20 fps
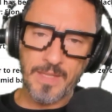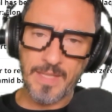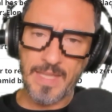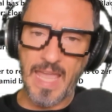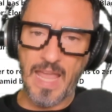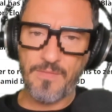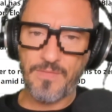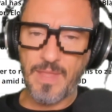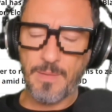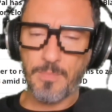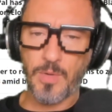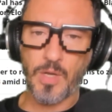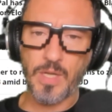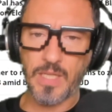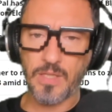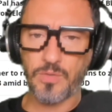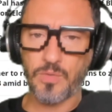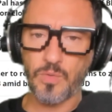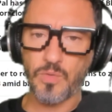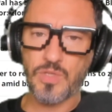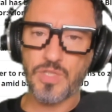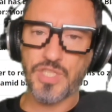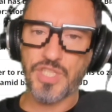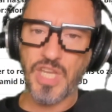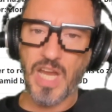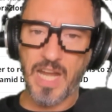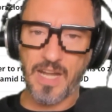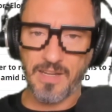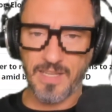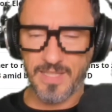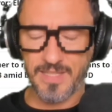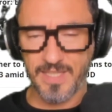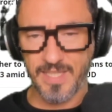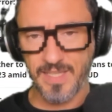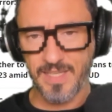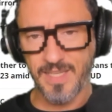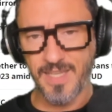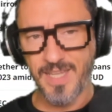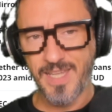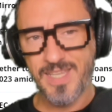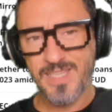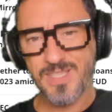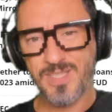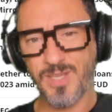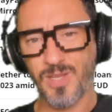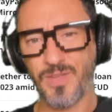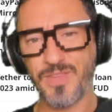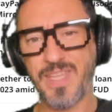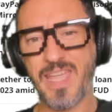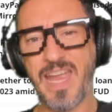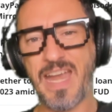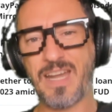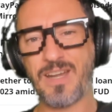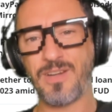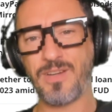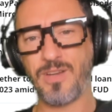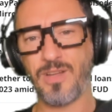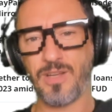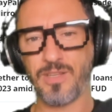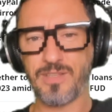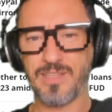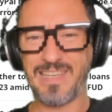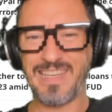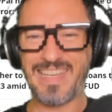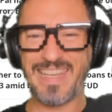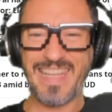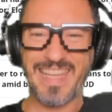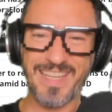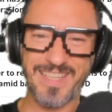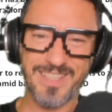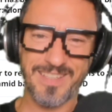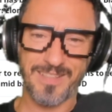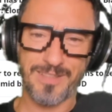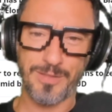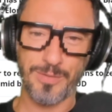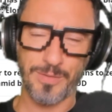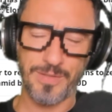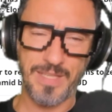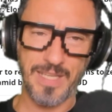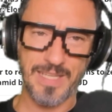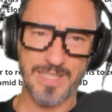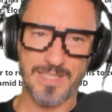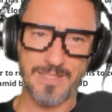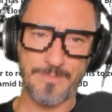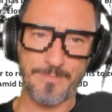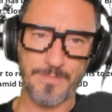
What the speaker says: gave the money to charity, so they are not linked to this,